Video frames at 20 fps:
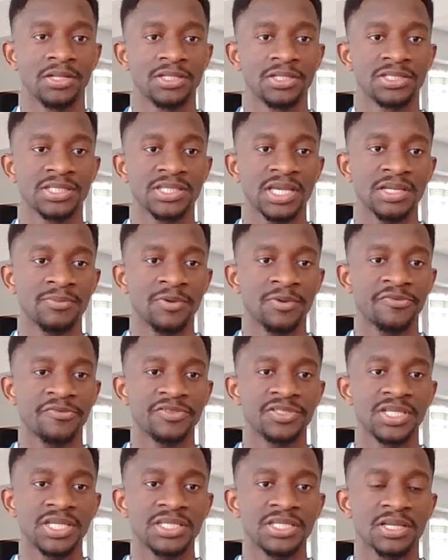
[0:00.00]
The theme
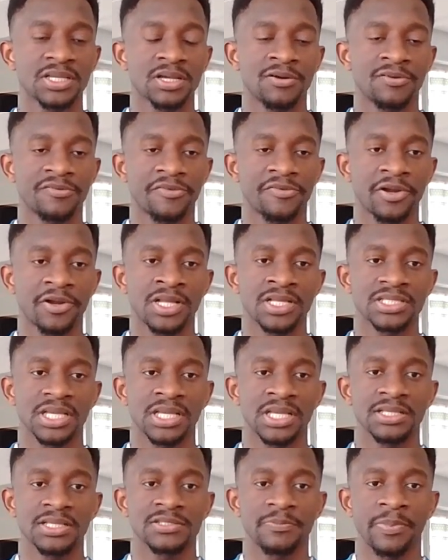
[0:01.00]
of this
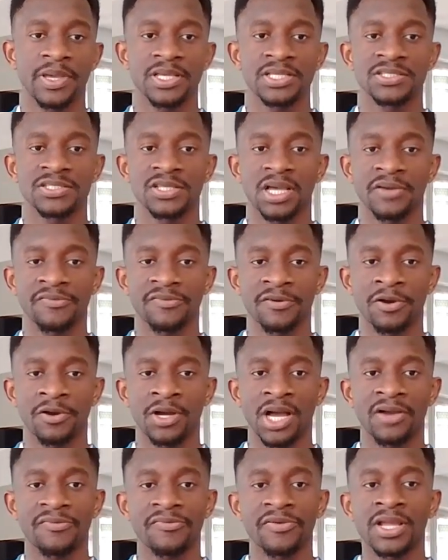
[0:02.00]
conference is Space
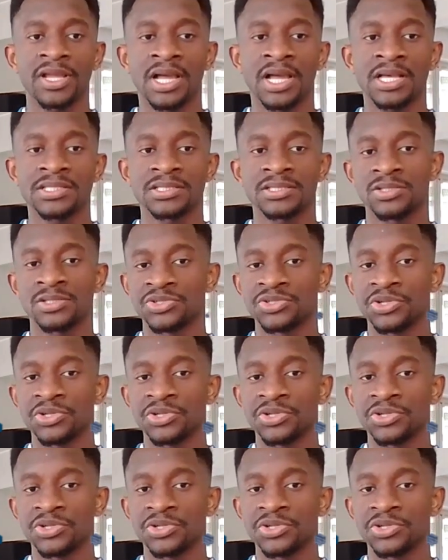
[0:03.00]
for Africa's